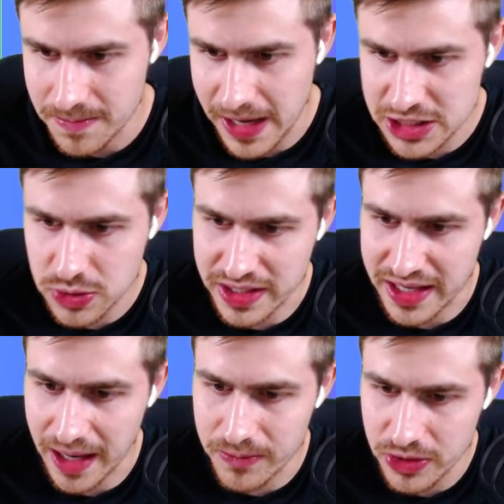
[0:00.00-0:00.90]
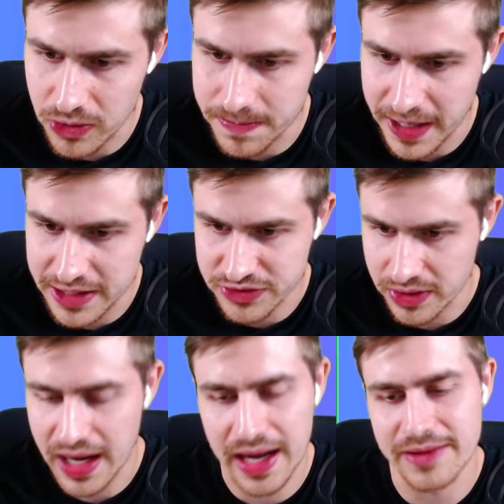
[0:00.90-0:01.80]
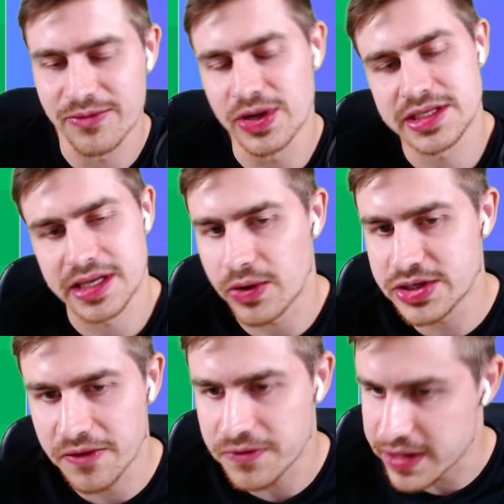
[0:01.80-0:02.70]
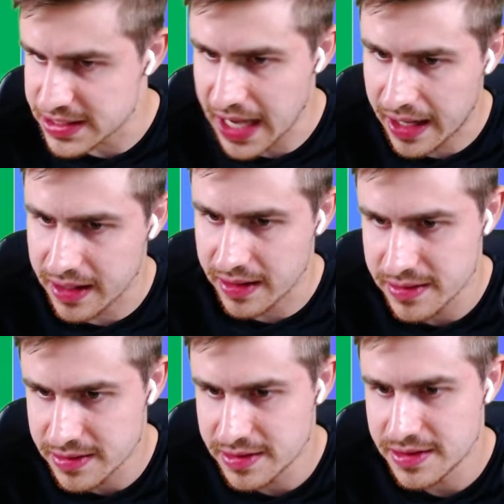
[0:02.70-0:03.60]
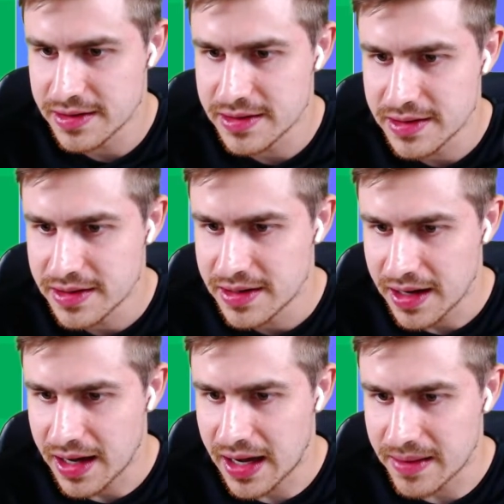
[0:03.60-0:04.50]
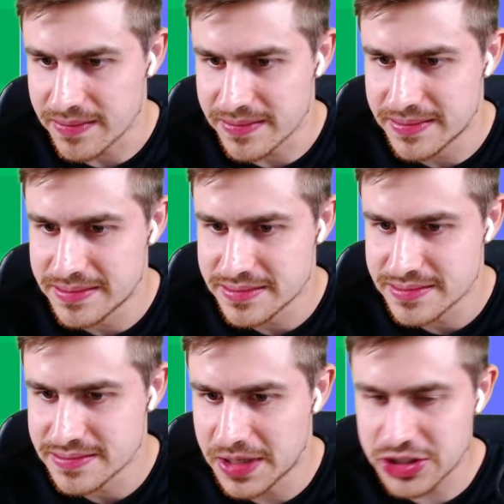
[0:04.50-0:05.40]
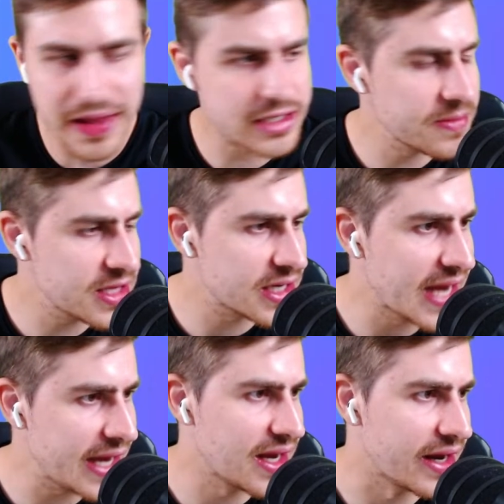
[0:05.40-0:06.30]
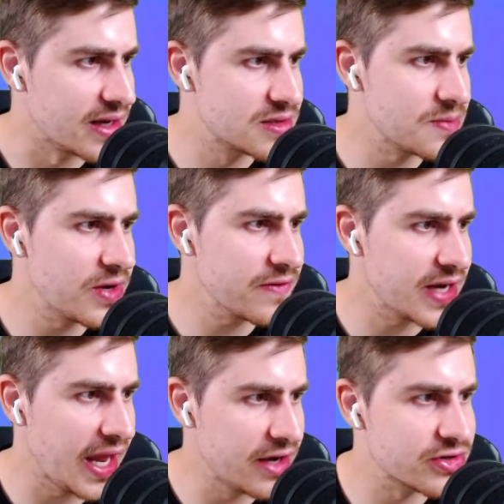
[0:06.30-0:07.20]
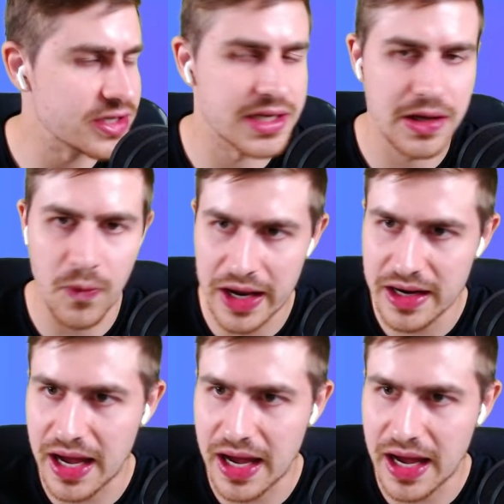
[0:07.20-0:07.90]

Bench one, Gabriel or Pedro? Winston, I always go for the attacker. But yeah, that's going to be the deadline. It's a bit of an interesting one.